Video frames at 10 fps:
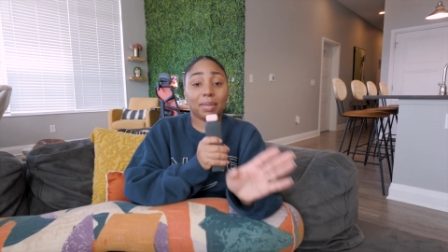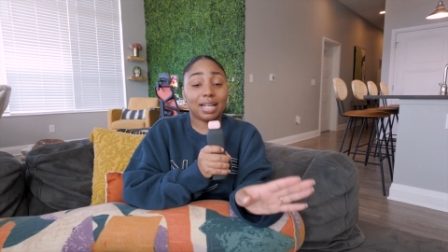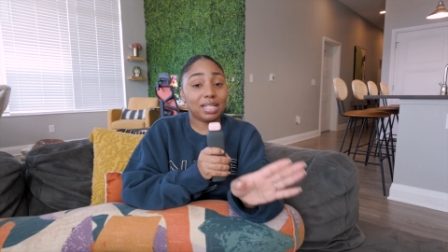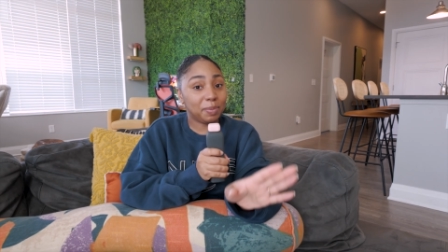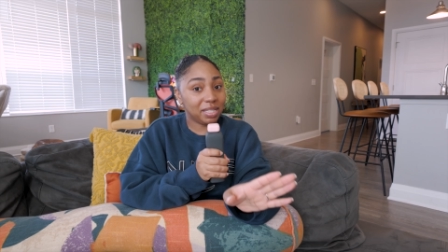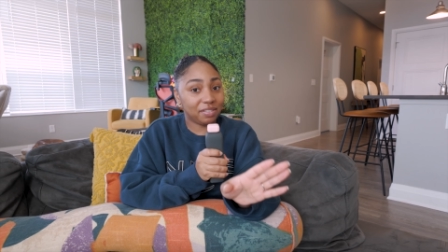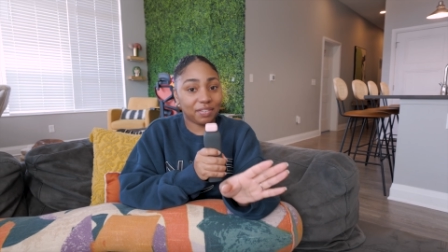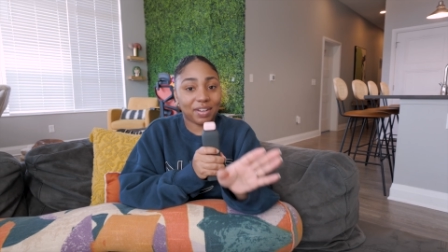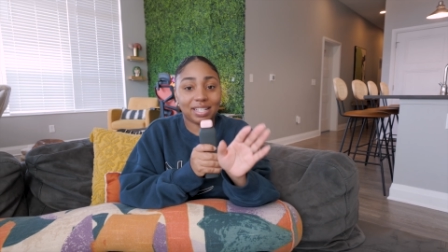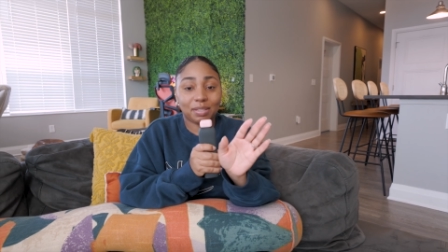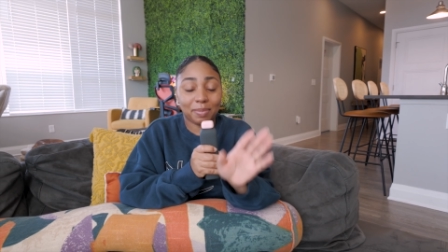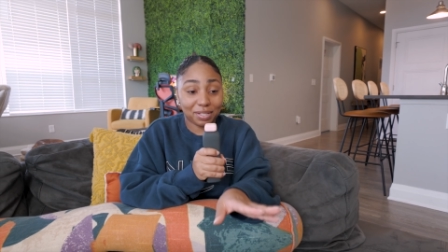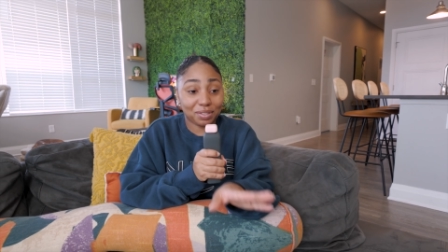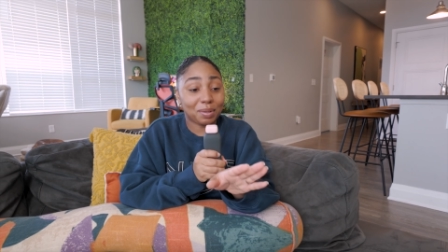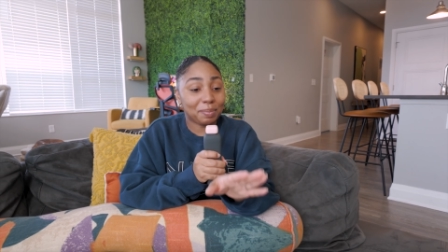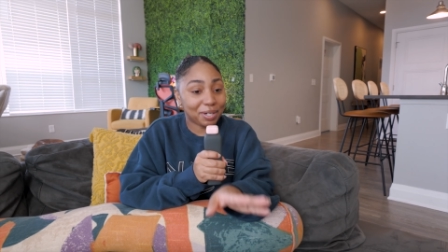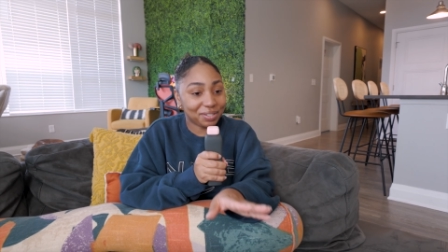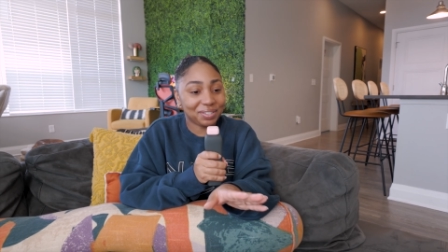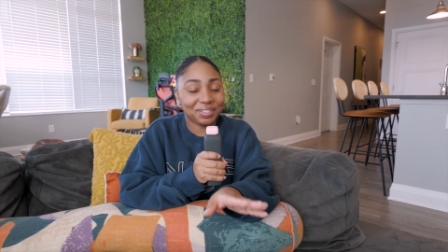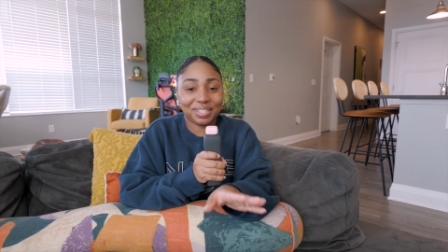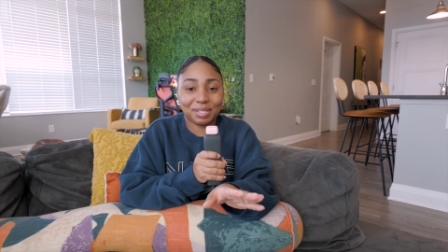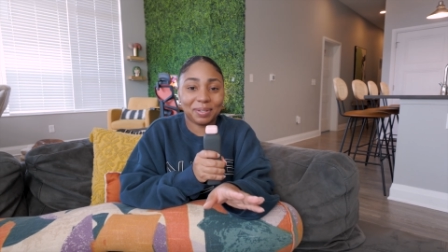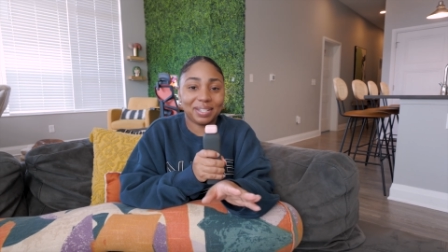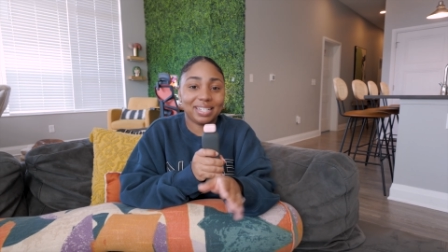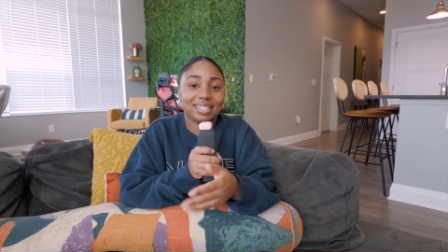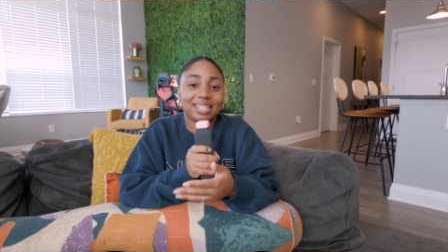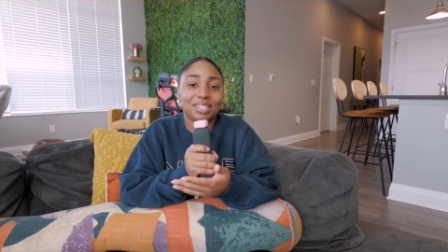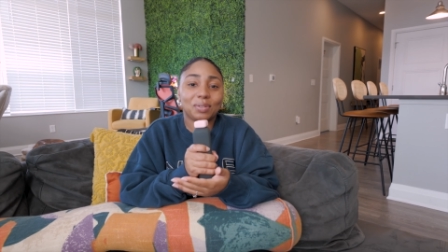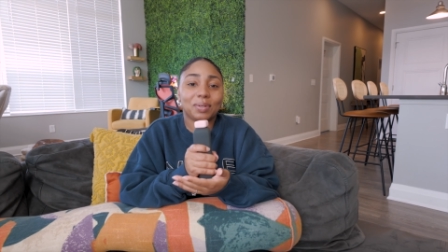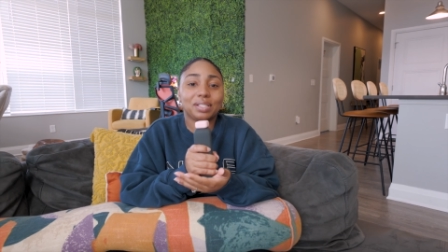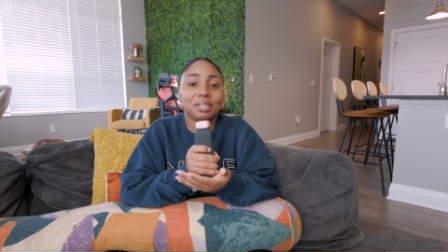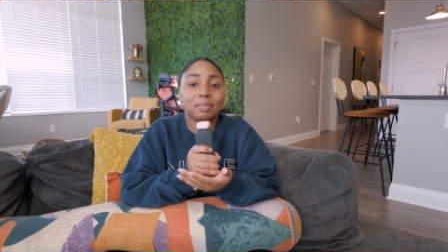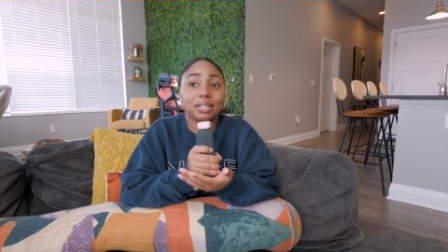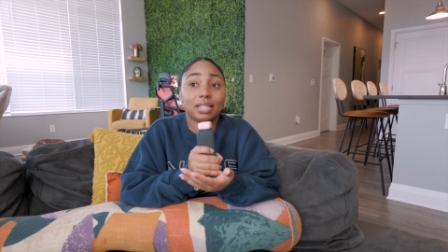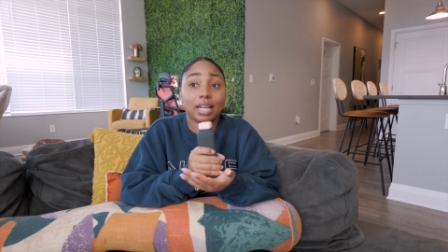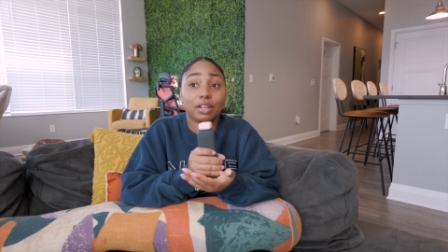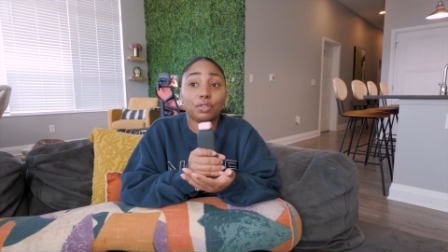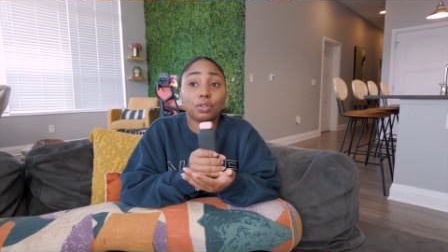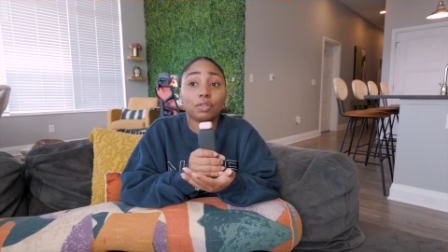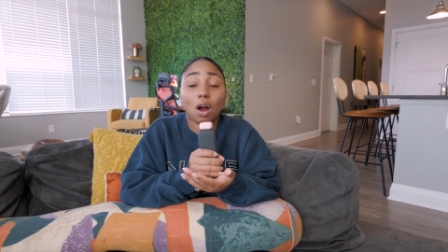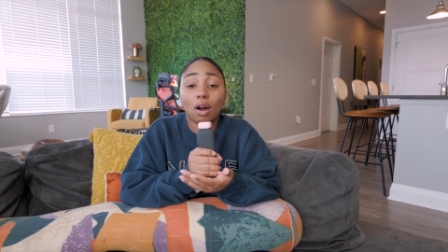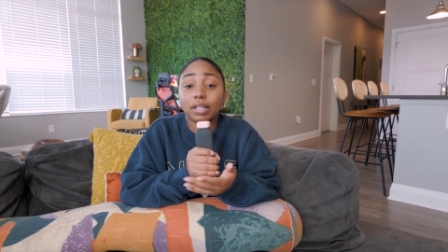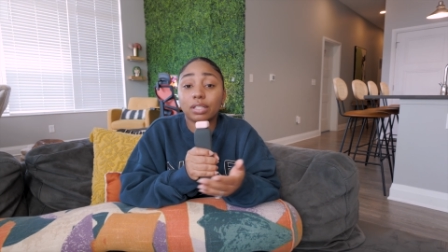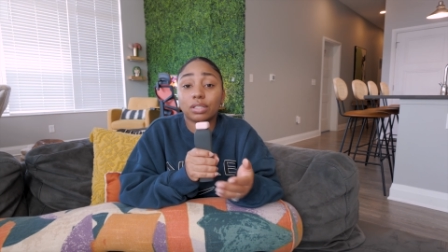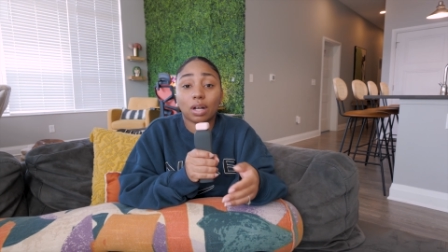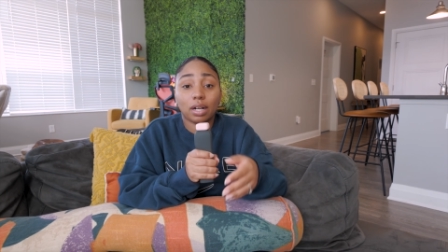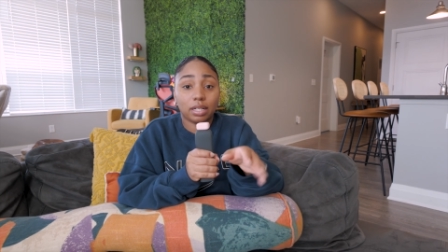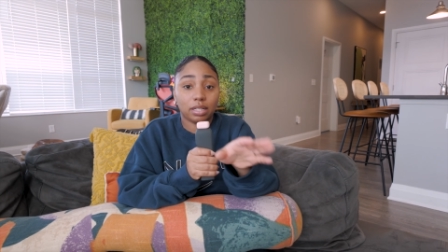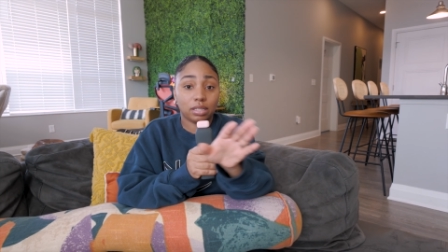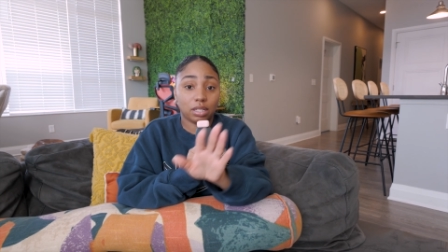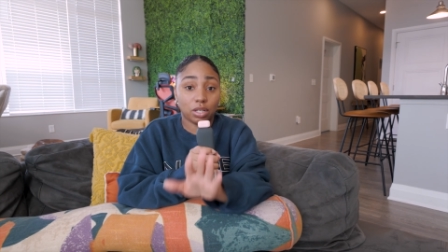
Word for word: My last piece of advice based on personal experience is going to be that if you've already started